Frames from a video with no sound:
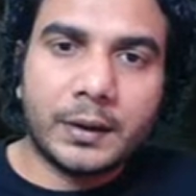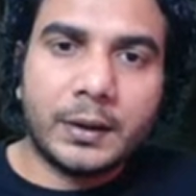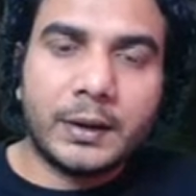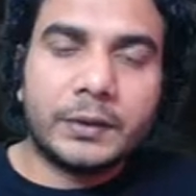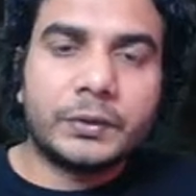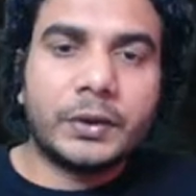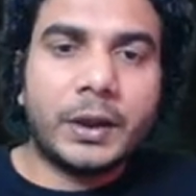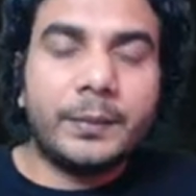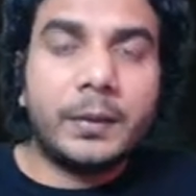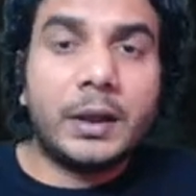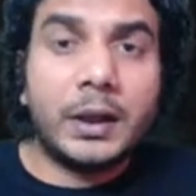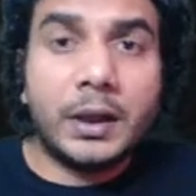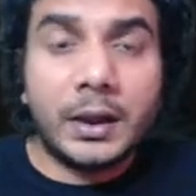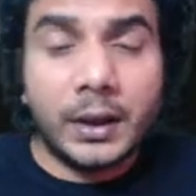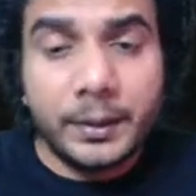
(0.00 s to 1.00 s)
So
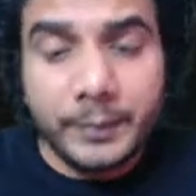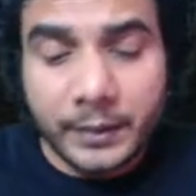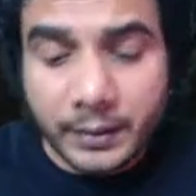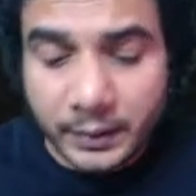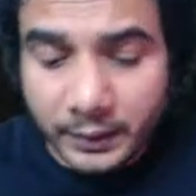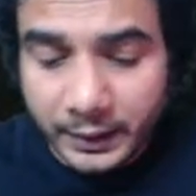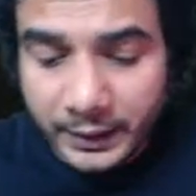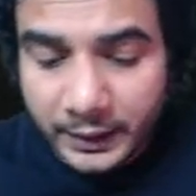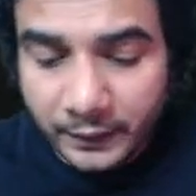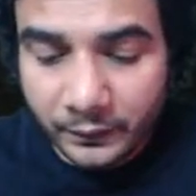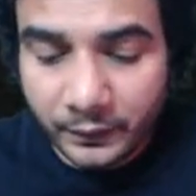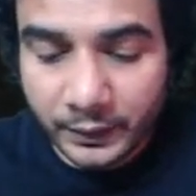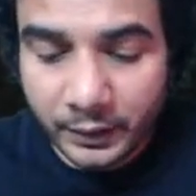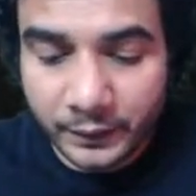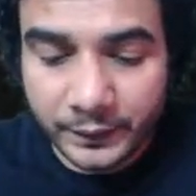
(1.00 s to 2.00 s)
I'm writing
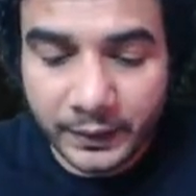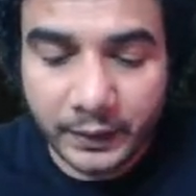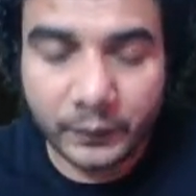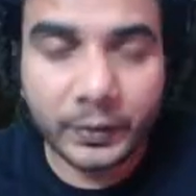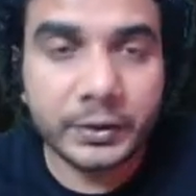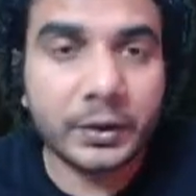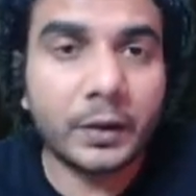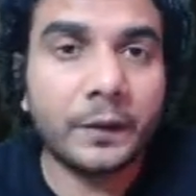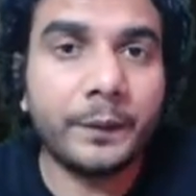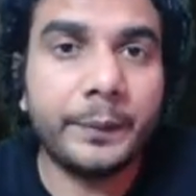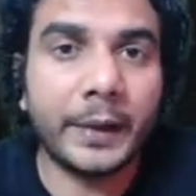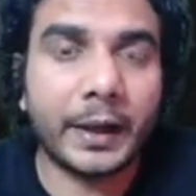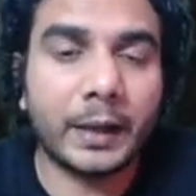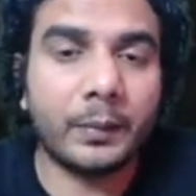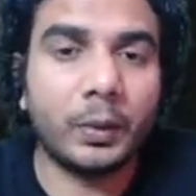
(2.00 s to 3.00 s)
one of the equation of
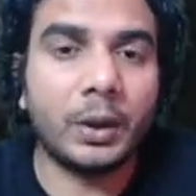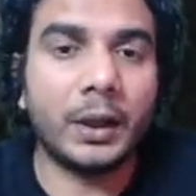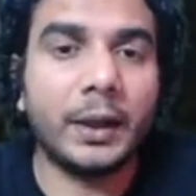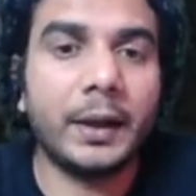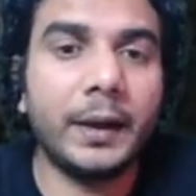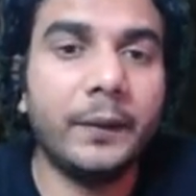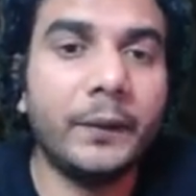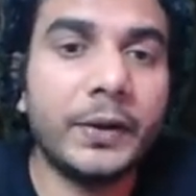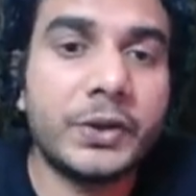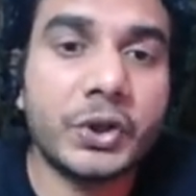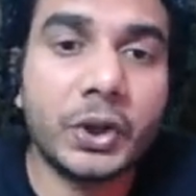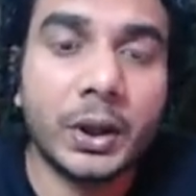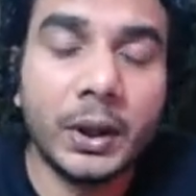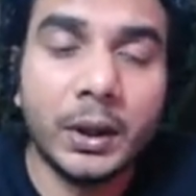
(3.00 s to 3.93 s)
parabola in which